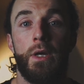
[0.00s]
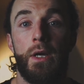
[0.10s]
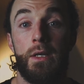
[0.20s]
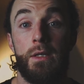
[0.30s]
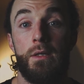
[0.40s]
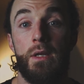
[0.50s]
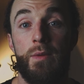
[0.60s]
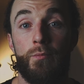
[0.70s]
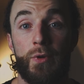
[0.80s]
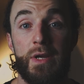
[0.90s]
And
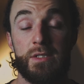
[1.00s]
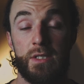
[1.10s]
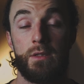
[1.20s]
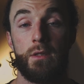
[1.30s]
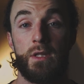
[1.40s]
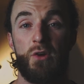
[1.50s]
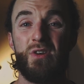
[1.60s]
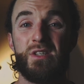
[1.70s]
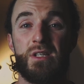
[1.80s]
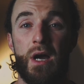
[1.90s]
embracing that there
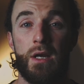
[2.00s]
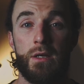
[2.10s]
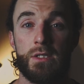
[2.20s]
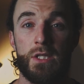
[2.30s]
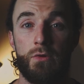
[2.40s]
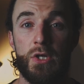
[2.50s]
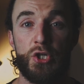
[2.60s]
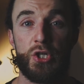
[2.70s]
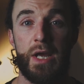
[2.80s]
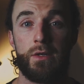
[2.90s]
is darkness, there is
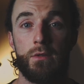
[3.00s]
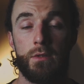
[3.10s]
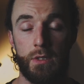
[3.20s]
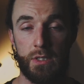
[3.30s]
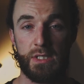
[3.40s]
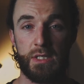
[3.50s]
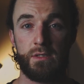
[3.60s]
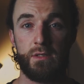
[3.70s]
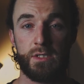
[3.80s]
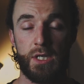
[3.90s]
shadow that
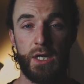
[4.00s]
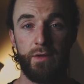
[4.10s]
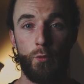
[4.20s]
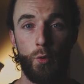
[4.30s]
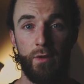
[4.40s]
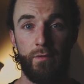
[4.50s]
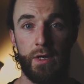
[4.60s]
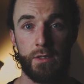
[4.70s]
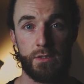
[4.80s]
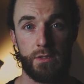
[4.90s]
exists inside of all of
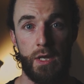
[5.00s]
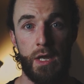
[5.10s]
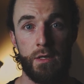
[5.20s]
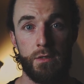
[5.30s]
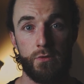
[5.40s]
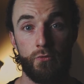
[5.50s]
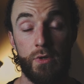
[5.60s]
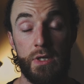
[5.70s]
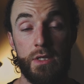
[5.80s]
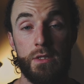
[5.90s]
us. And
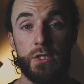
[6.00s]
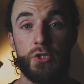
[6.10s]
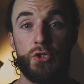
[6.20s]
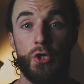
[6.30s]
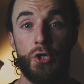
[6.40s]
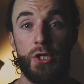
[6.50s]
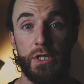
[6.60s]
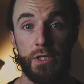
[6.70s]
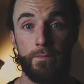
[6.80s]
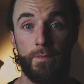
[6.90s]
really this
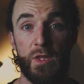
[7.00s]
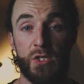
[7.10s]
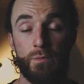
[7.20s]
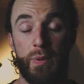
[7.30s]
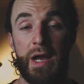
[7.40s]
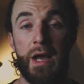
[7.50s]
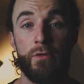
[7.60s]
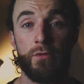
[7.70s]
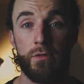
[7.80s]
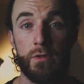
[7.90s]
journey, this
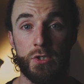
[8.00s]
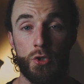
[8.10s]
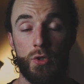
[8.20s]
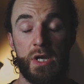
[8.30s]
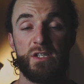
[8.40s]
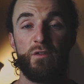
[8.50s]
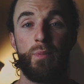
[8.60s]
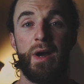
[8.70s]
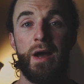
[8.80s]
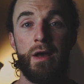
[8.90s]
path, this creative
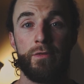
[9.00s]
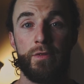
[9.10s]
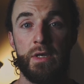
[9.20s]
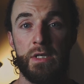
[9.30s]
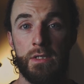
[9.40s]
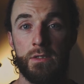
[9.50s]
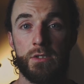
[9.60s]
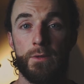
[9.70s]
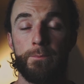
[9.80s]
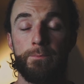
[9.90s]
path is